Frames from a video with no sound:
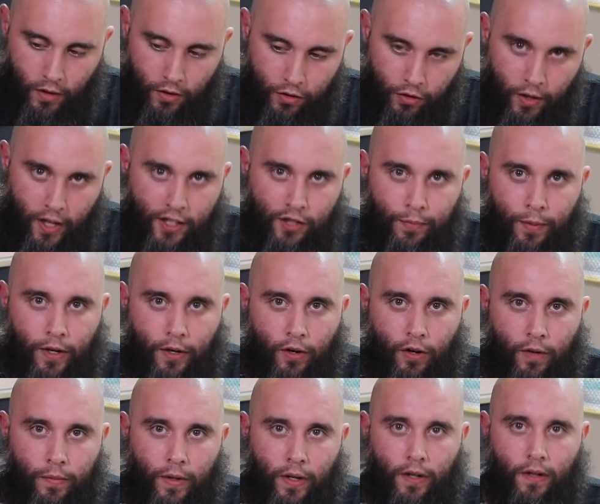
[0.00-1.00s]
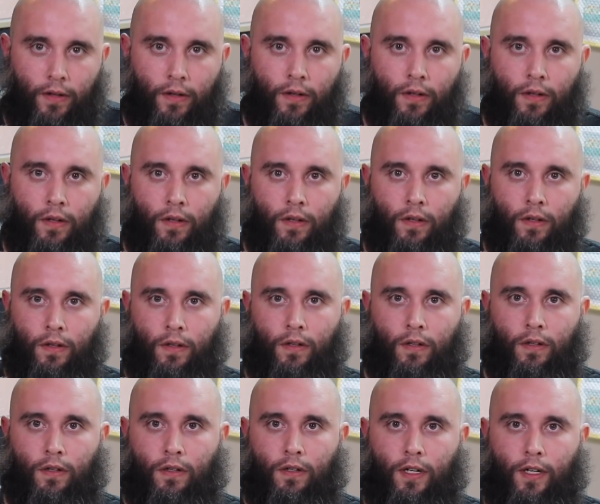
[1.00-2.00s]
So that's pretty cool. I'm
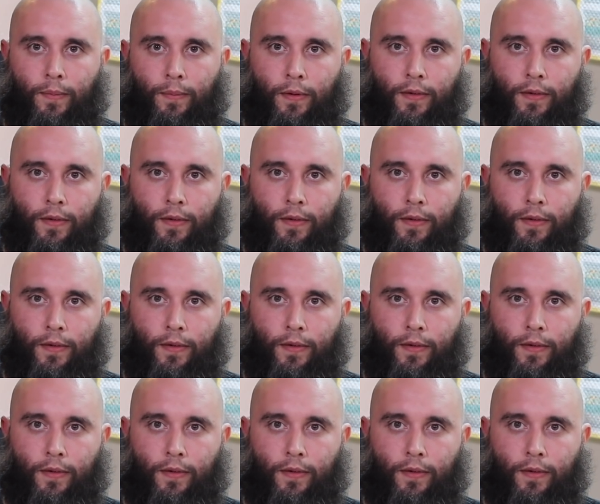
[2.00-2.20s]
gonna